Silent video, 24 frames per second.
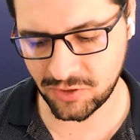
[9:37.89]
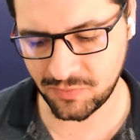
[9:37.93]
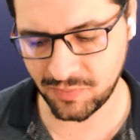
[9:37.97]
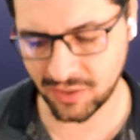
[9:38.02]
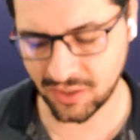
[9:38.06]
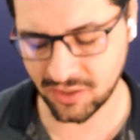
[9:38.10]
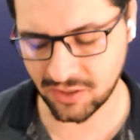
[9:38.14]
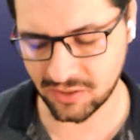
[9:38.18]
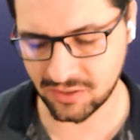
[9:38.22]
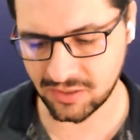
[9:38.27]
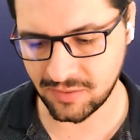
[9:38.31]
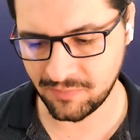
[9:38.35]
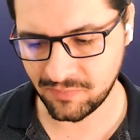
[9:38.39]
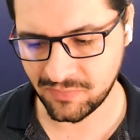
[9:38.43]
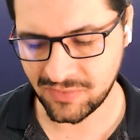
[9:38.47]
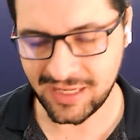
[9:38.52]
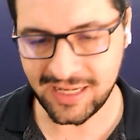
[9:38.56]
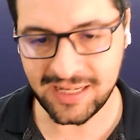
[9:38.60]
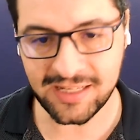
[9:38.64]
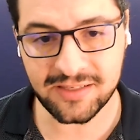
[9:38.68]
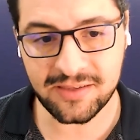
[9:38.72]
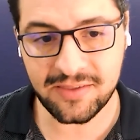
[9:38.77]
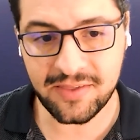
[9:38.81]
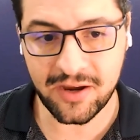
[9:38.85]
because
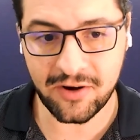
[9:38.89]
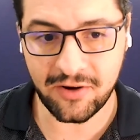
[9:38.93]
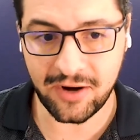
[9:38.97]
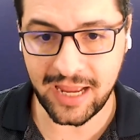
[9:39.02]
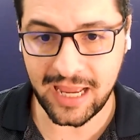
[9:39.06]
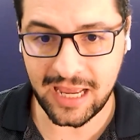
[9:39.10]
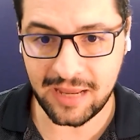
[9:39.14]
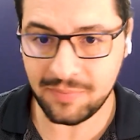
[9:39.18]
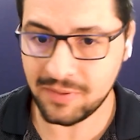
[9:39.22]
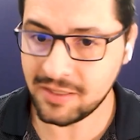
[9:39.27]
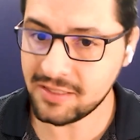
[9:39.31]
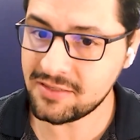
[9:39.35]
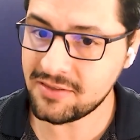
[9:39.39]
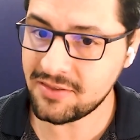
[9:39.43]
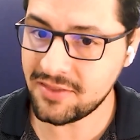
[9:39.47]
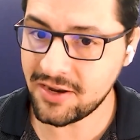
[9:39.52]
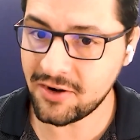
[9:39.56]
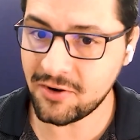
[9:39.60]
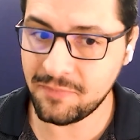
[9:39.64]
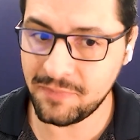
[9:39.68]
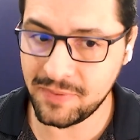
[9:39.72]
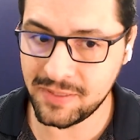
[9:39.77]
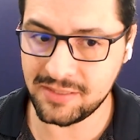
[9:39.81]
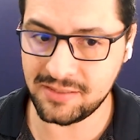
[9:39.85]
it's their app, it's
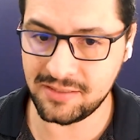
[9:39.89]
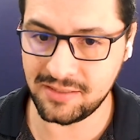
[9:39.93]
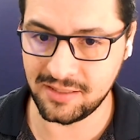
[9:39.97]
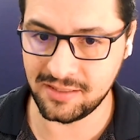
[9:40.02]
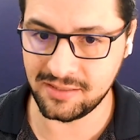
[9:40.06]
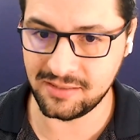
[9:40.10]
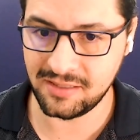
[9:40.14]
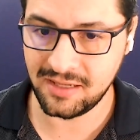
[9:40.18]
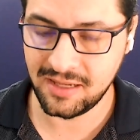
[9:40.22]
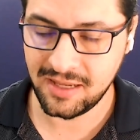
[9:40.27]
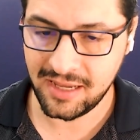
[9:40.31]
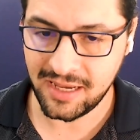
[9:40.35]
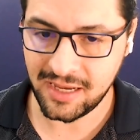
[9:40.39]
their business.